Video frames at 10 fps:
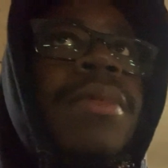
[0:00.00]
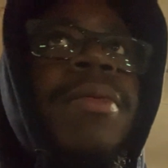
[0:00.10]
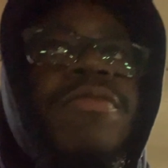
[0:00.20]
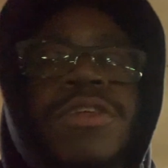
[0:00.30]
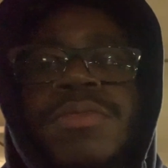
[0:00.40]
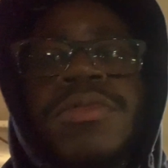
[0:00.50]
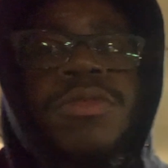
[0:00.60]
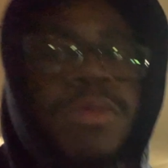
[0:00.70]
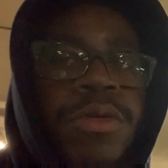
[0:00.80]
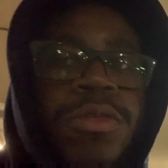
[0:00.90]
First I'm
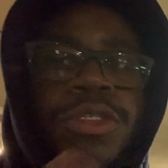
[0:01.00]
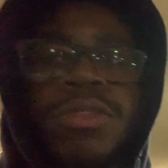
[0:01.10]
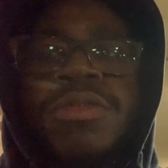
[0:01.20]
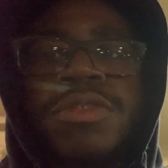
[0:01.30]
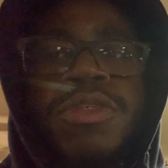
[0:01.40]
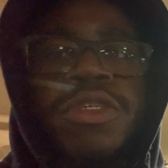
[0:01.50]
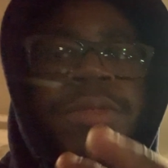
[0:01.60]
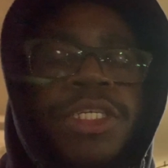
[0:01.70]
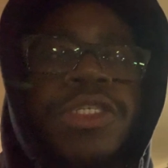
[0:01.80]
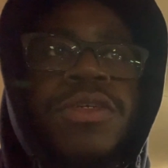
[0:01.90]
supposed to show you a
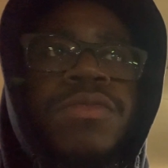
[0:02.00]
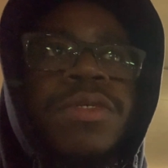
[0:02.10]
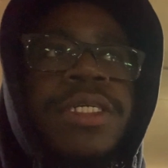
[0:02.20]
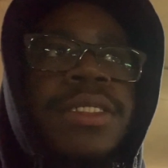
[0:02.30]
picture of what